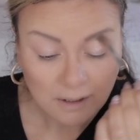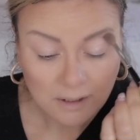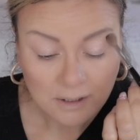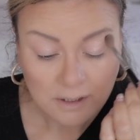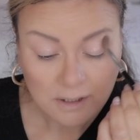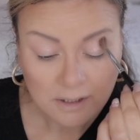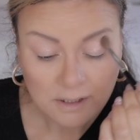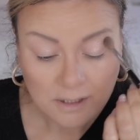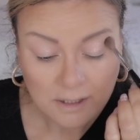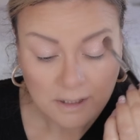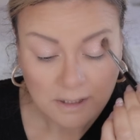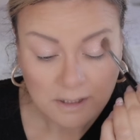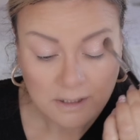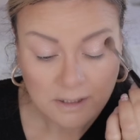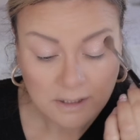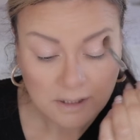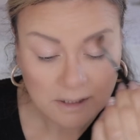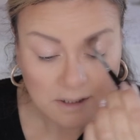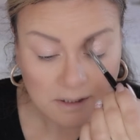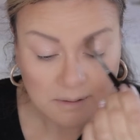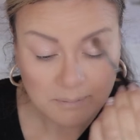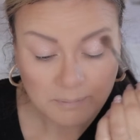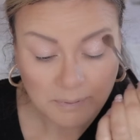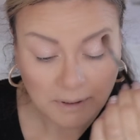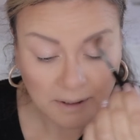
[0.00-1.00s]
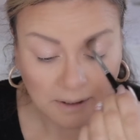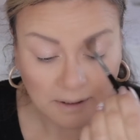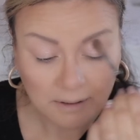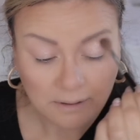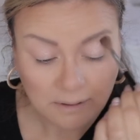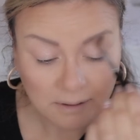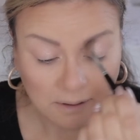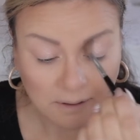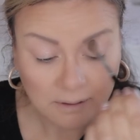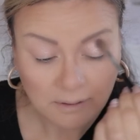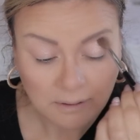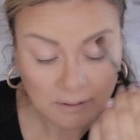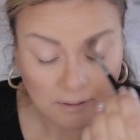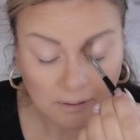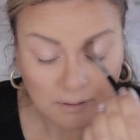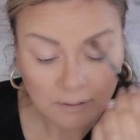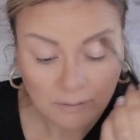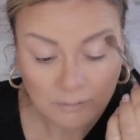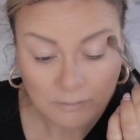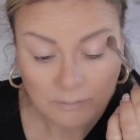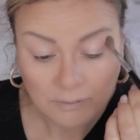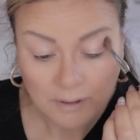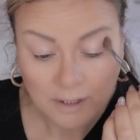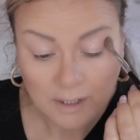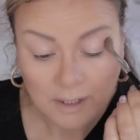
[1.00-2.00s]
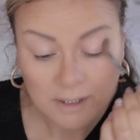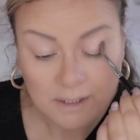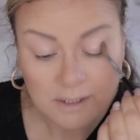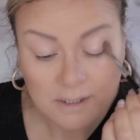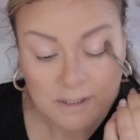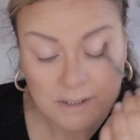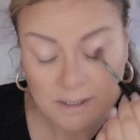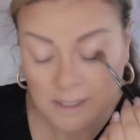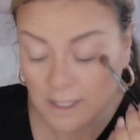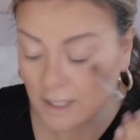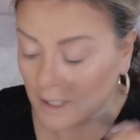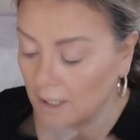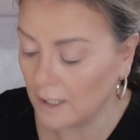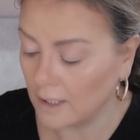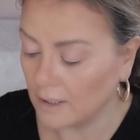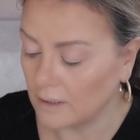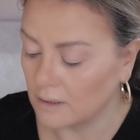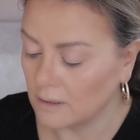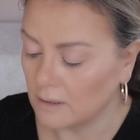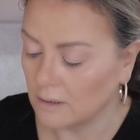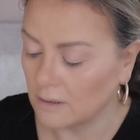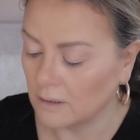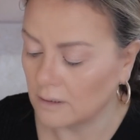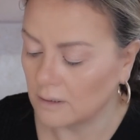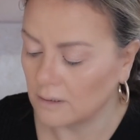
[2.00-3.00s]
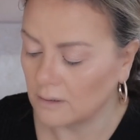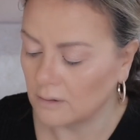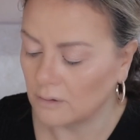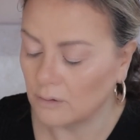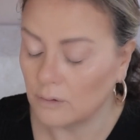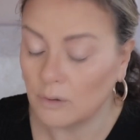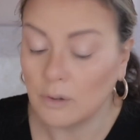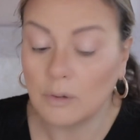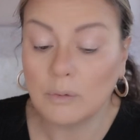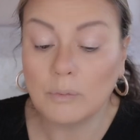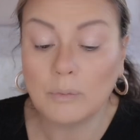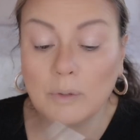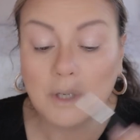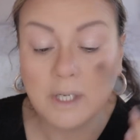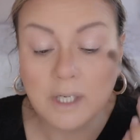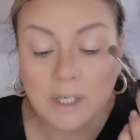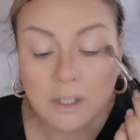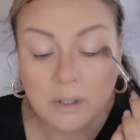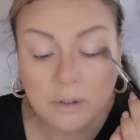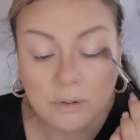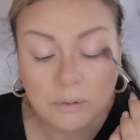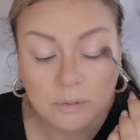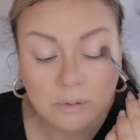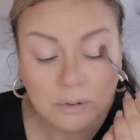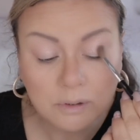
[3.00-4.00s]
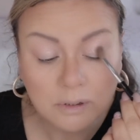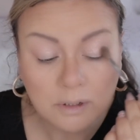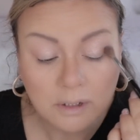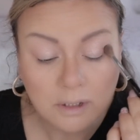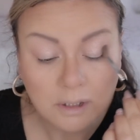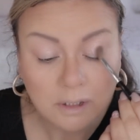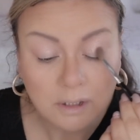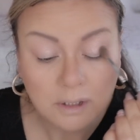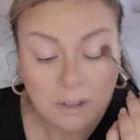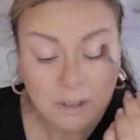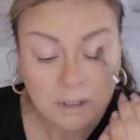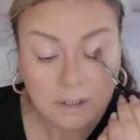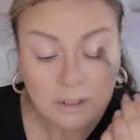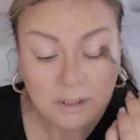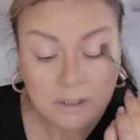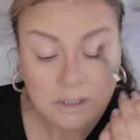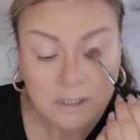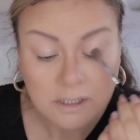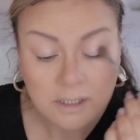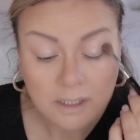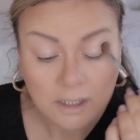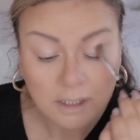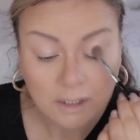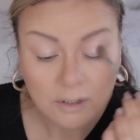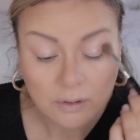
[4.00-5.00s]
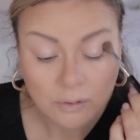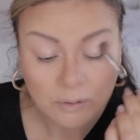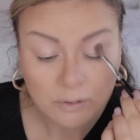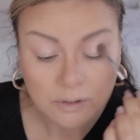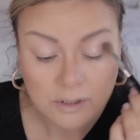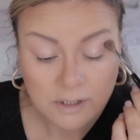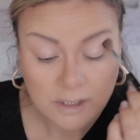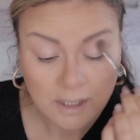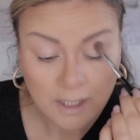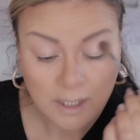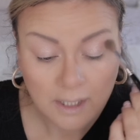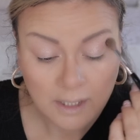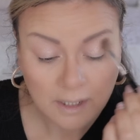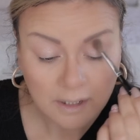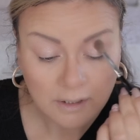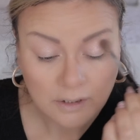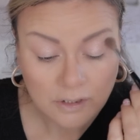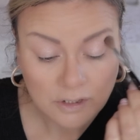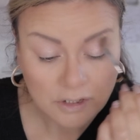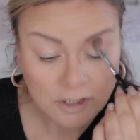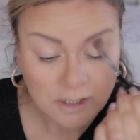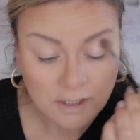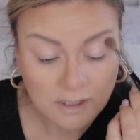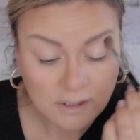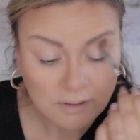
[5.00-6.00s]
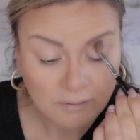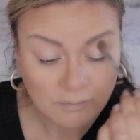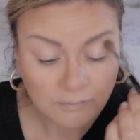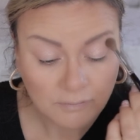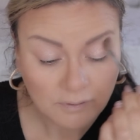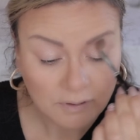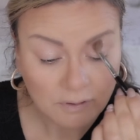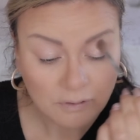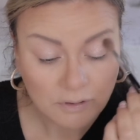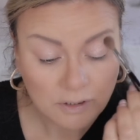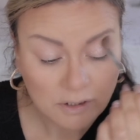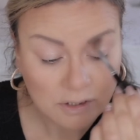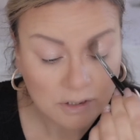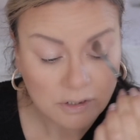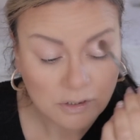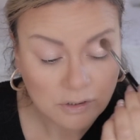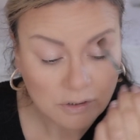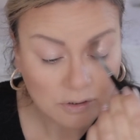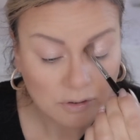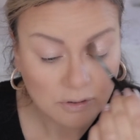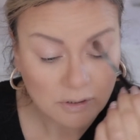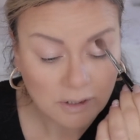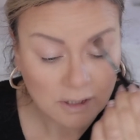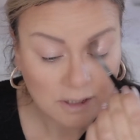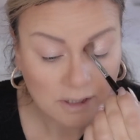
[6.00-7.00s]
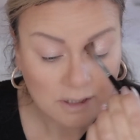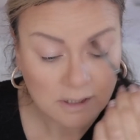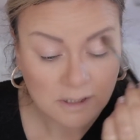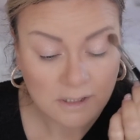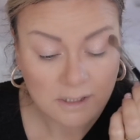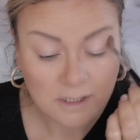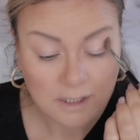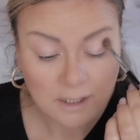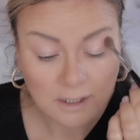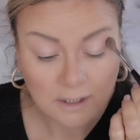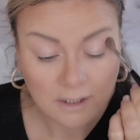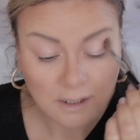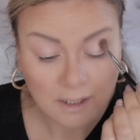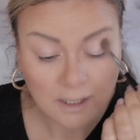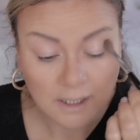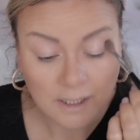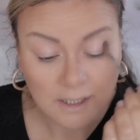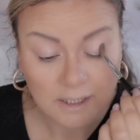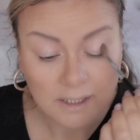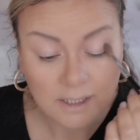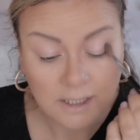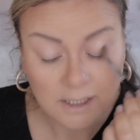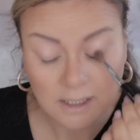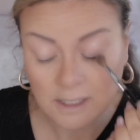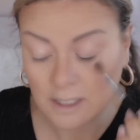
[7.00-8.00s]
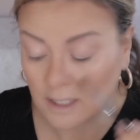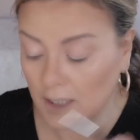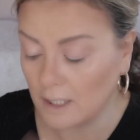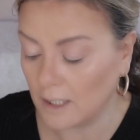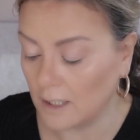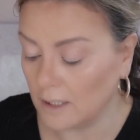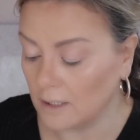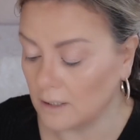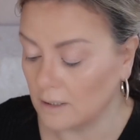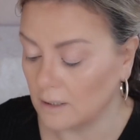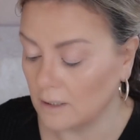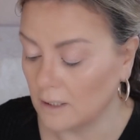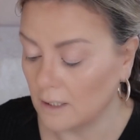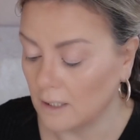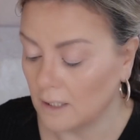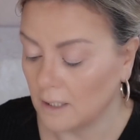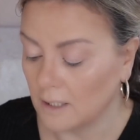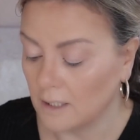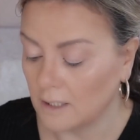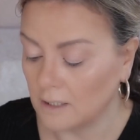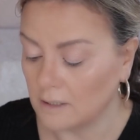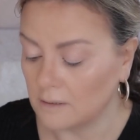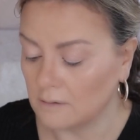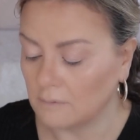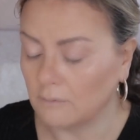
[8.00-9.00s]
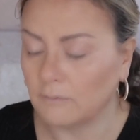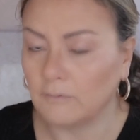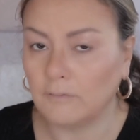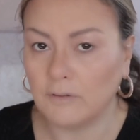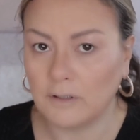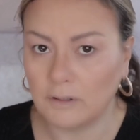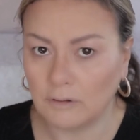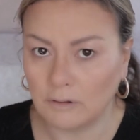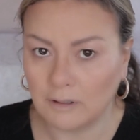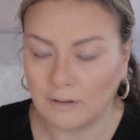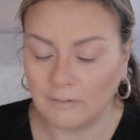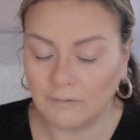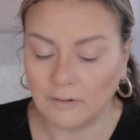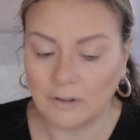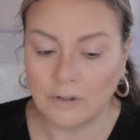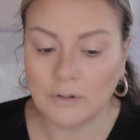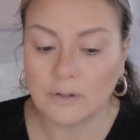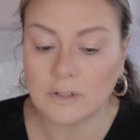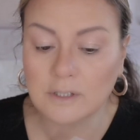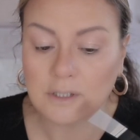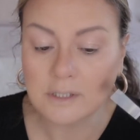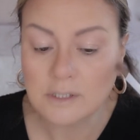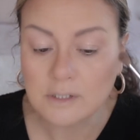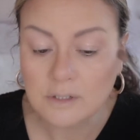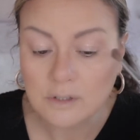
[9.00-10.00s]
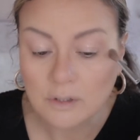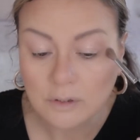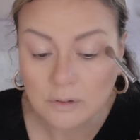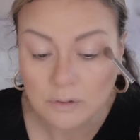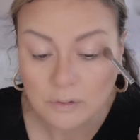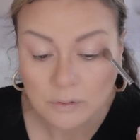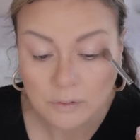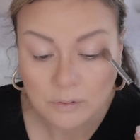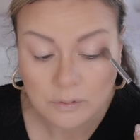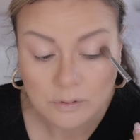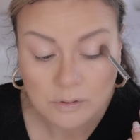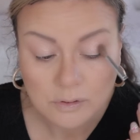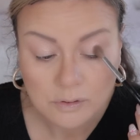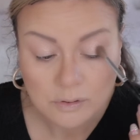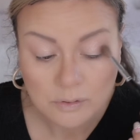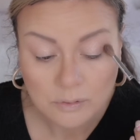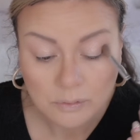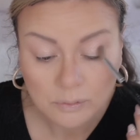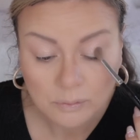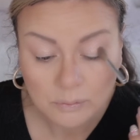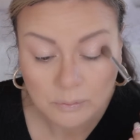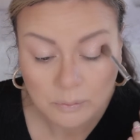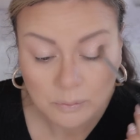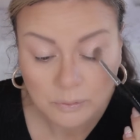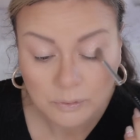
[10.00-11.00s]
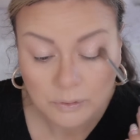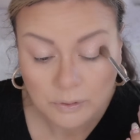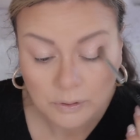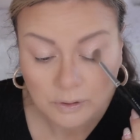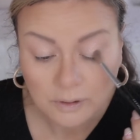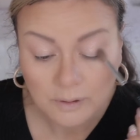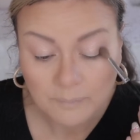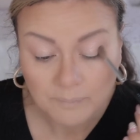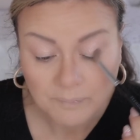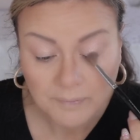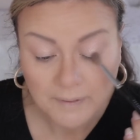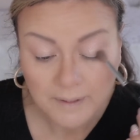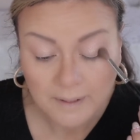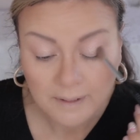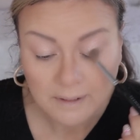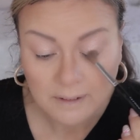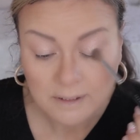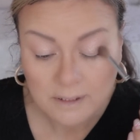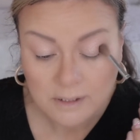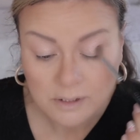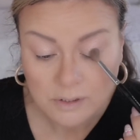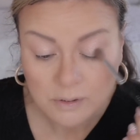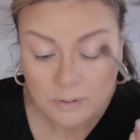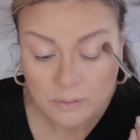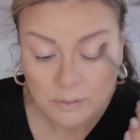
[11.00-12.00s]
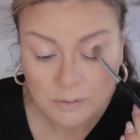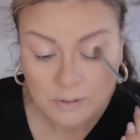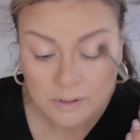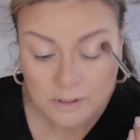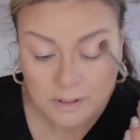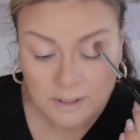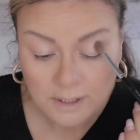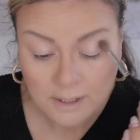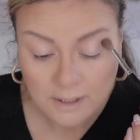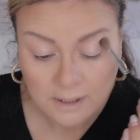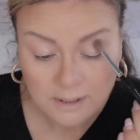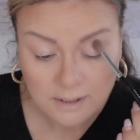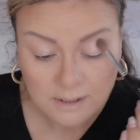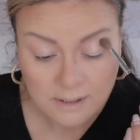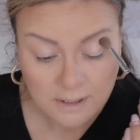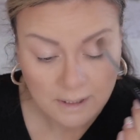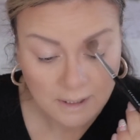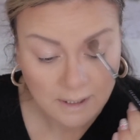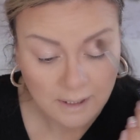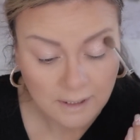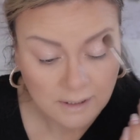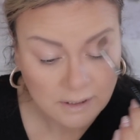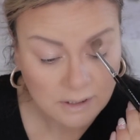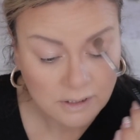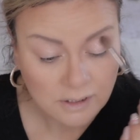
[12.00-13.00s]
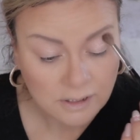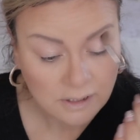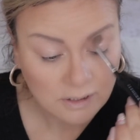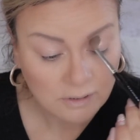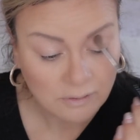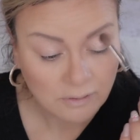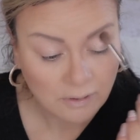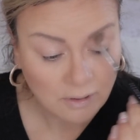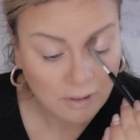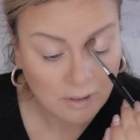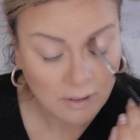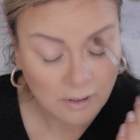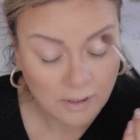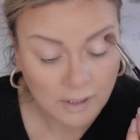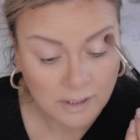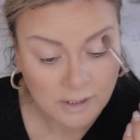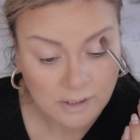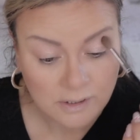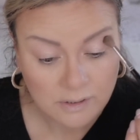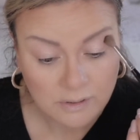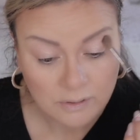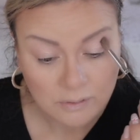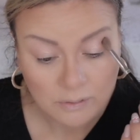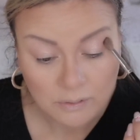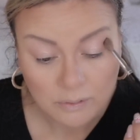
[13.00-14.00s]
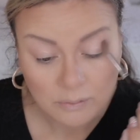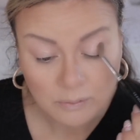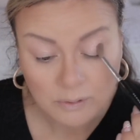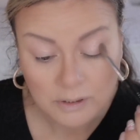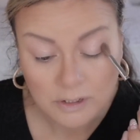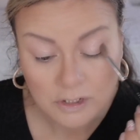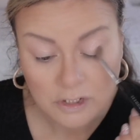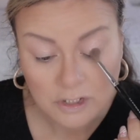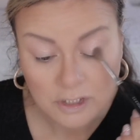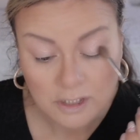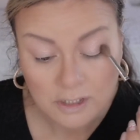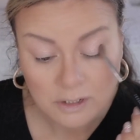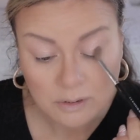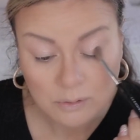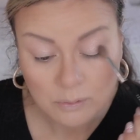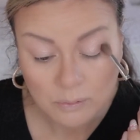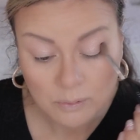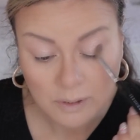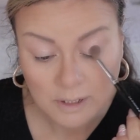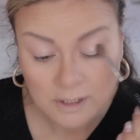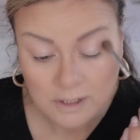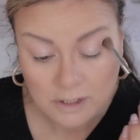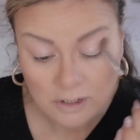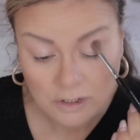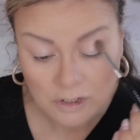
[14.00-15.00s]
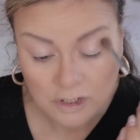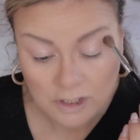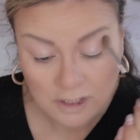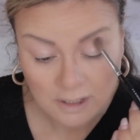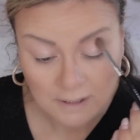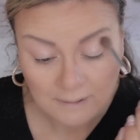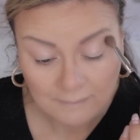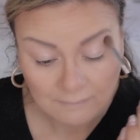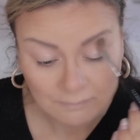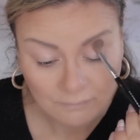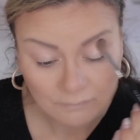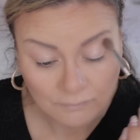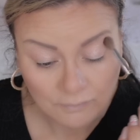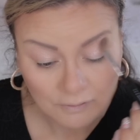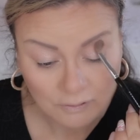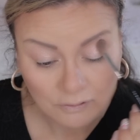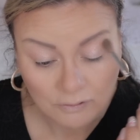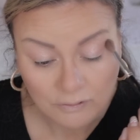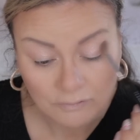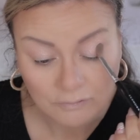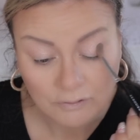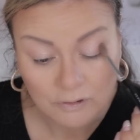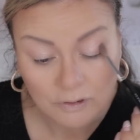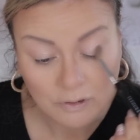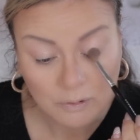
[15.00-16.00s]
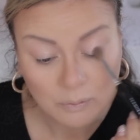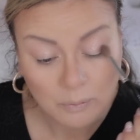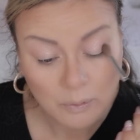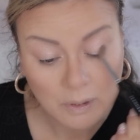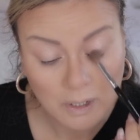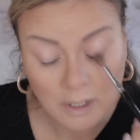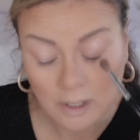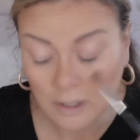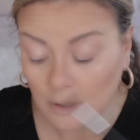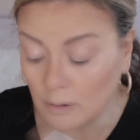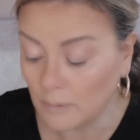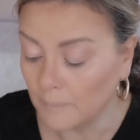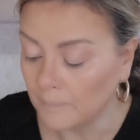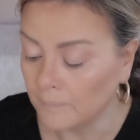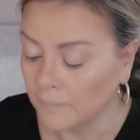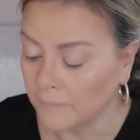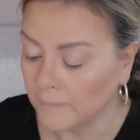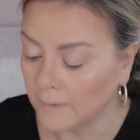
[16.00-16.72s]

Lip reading: She's just been really sad, not well. It's getting her down. She's a very studious young lady and it's very focused on her schoolwork, and it's her second to last year at high school and she's always achieved very, very well.